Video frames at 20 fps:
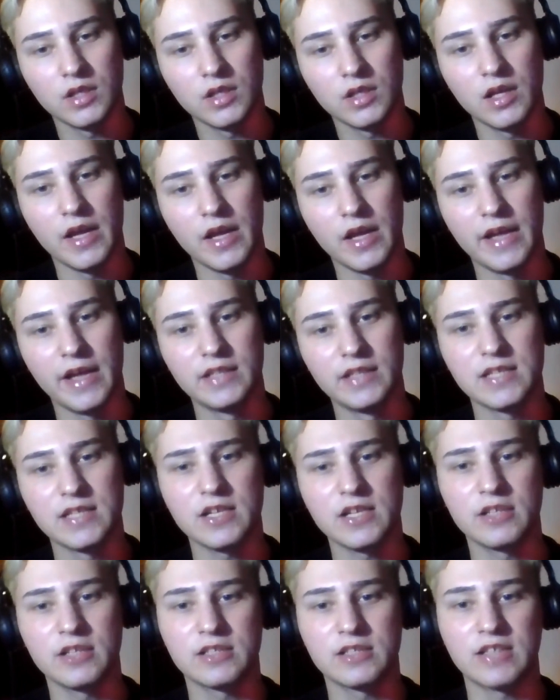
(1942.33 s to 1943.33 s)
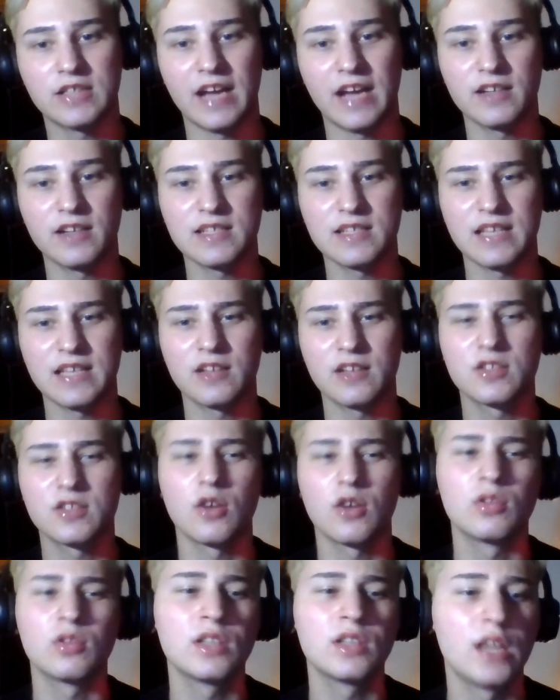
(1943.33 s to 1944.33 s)
And this year I kind of decided to
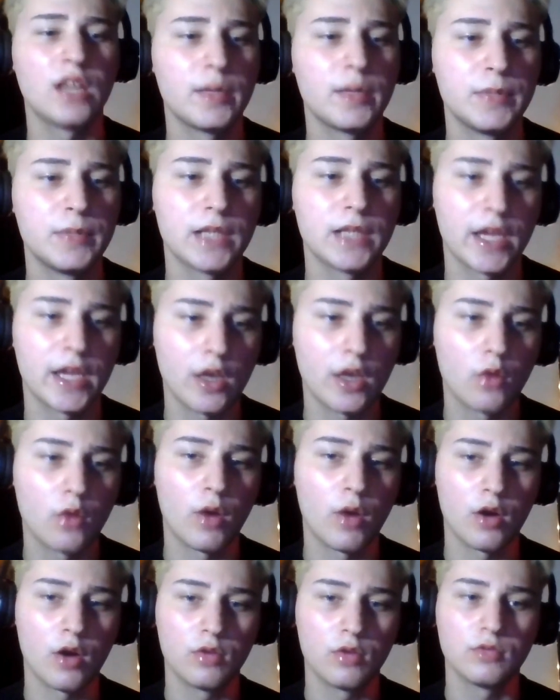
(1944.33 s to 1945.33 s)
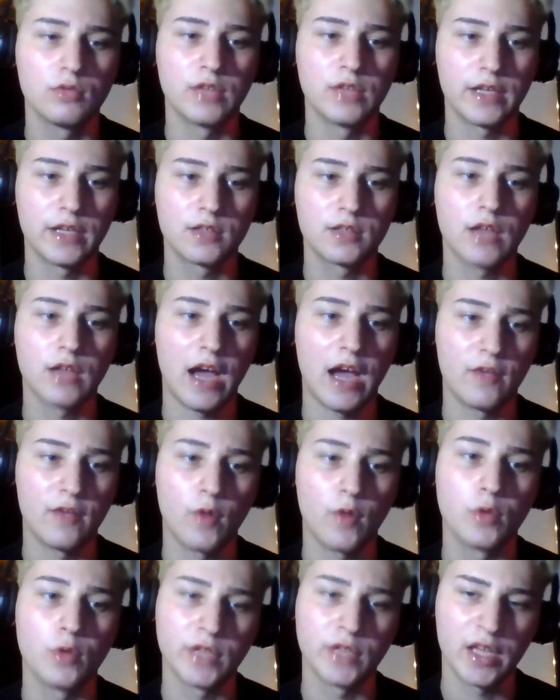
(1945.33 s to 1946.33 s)
only like be like around, like have
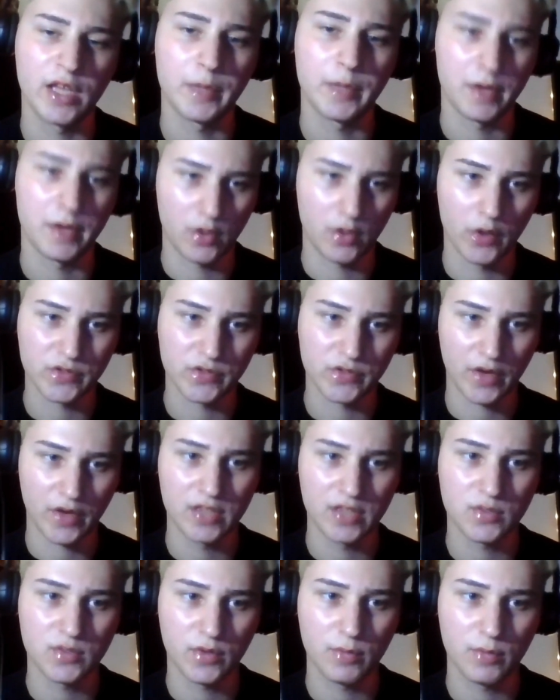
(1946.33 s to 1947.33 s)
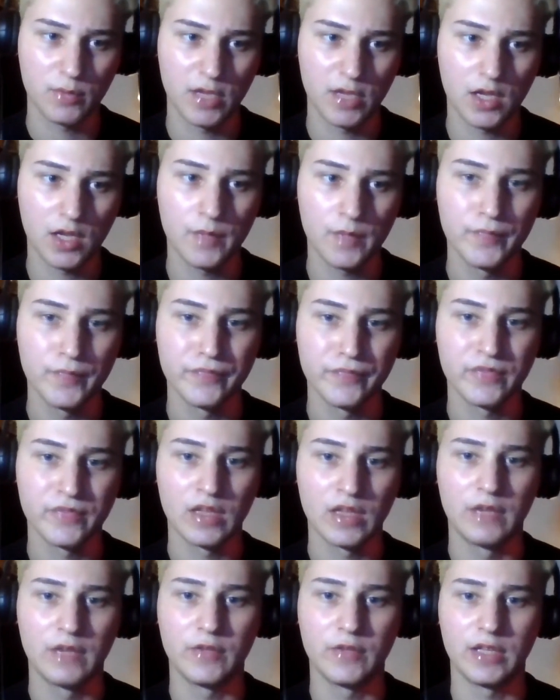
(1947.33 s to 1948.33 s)
only like my close friends with me.
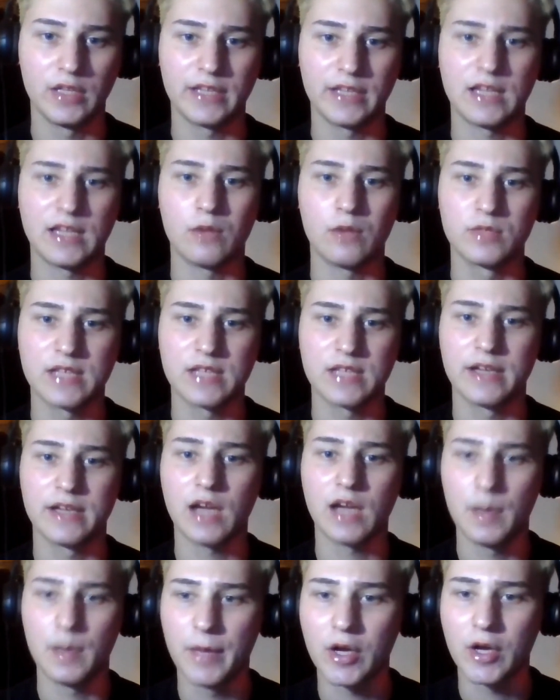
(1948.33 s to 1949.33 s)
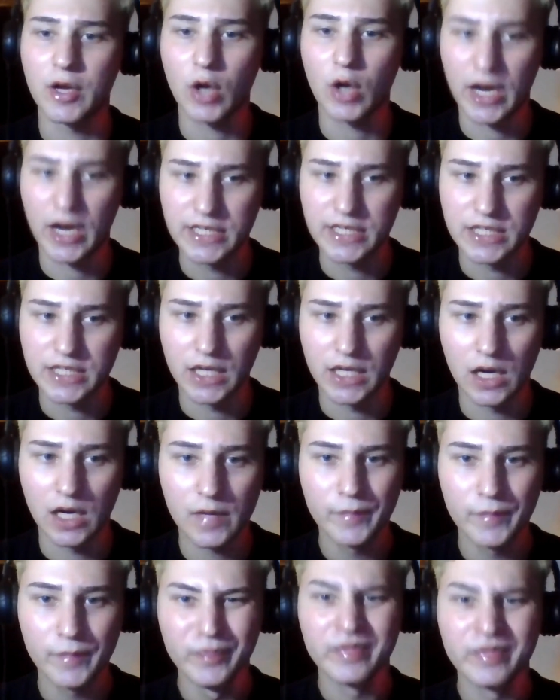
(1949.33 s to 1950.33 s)
Feel like that was like a better
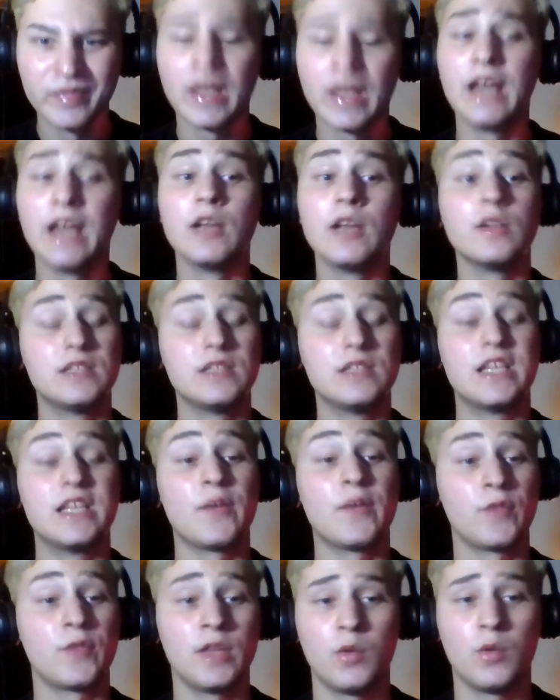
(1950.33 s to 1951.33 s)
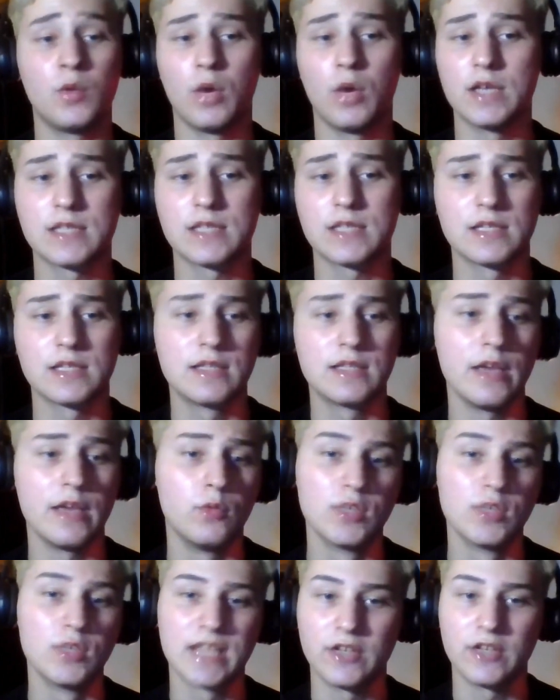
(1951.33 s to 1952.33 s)
idea, and it definitely was because it
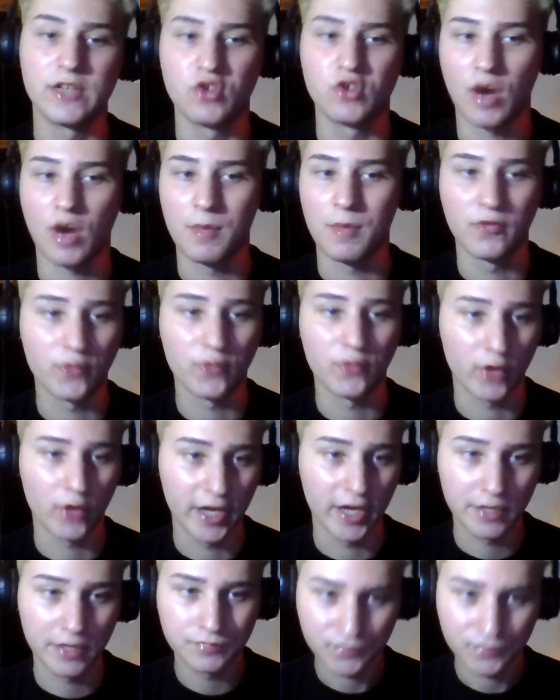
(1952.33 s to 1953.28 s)
was like drama free,